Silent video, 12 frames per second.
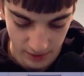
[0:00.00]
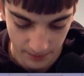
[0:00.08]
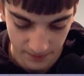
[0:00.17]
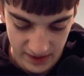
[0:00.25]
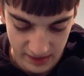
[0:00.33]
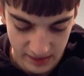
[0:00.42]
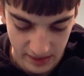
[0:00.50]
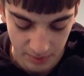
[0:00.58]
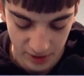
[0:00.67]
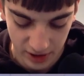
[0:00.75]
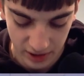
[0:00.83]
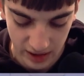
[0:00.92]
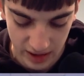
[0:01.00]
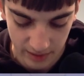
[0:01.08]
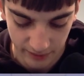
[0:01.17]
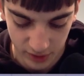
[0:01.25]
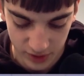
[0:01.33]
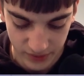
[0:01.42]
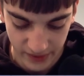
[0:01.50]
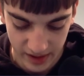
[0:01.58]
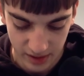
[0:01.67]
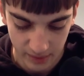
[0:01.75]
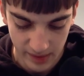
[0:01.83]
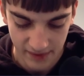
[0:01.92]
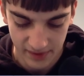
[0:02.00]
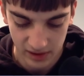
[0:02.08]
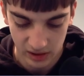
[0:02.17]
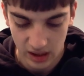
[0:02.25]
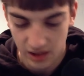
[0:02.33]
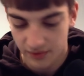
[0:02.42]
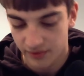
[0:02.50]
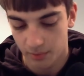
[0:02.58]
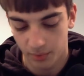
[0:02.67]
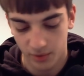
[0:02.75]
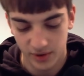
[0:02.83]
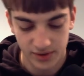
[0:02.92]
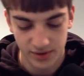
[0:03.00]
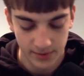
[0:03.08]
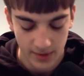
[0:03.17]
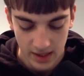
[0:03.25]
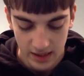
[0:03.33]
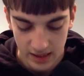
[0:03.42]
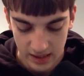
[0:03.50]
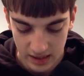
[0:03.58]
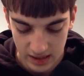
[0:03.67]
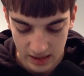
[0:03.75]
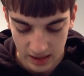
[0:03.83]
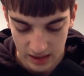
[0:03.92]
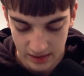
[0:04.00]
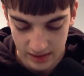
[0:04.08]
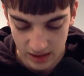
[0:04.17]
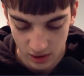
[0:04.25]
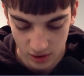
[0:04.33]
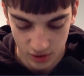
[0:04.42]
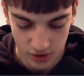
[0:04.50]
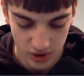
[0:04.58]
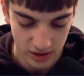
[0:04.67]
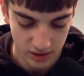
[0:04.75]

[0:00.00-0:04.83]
this is a pretty good lineup for us right here. We have a lot of hit points in the RG.